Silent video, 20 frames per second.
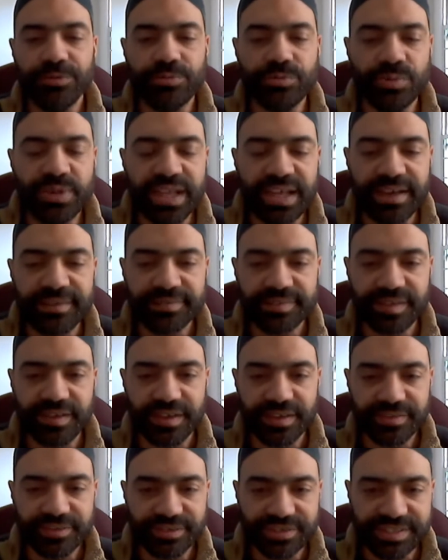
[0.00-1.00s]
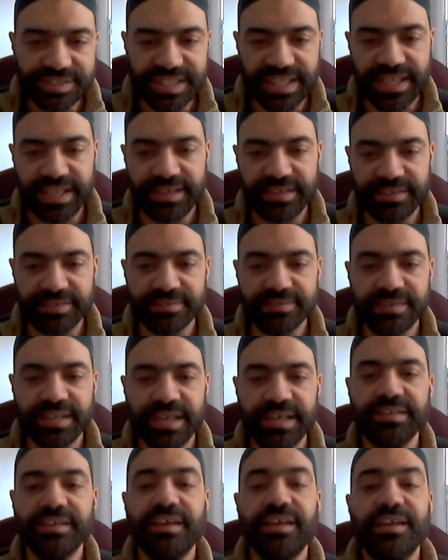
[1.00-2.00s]
we have to understand
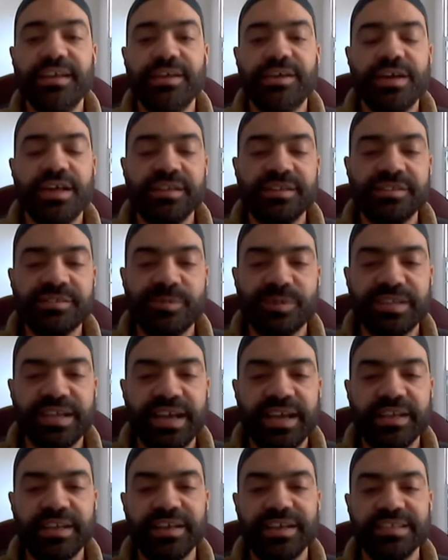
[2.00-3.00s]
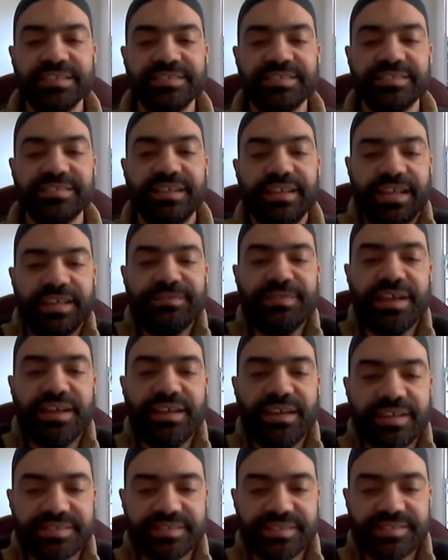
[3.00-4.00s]
that Allah subhanahu wa ta'ala is giving
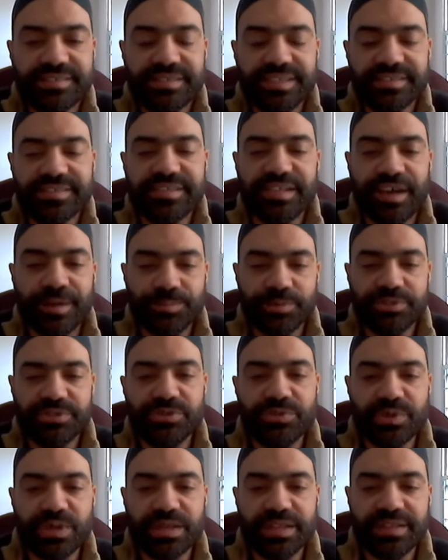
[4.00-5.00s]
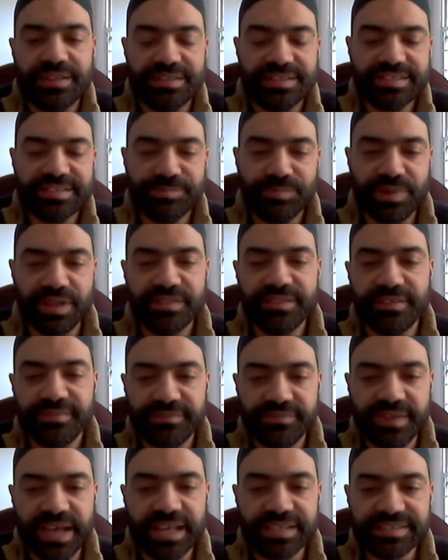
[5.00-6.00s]
us this opportunity, this month of
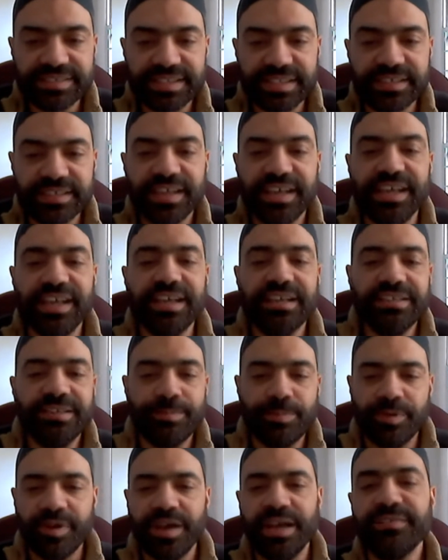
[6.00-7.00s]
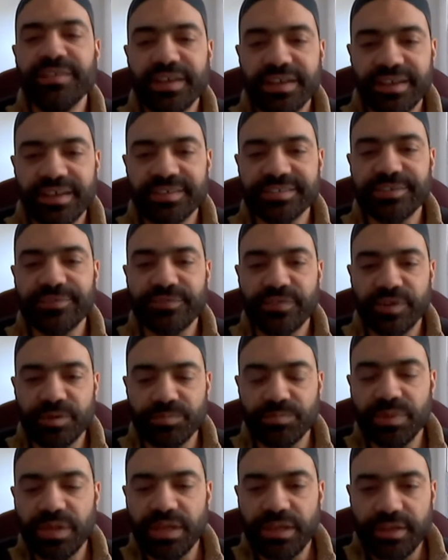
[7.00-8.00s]
fasting, depriving us
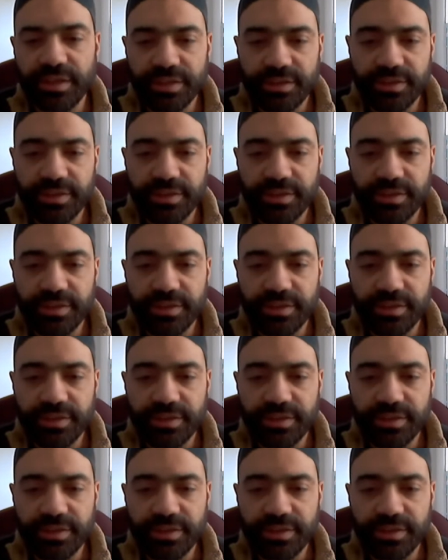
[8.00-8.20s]
from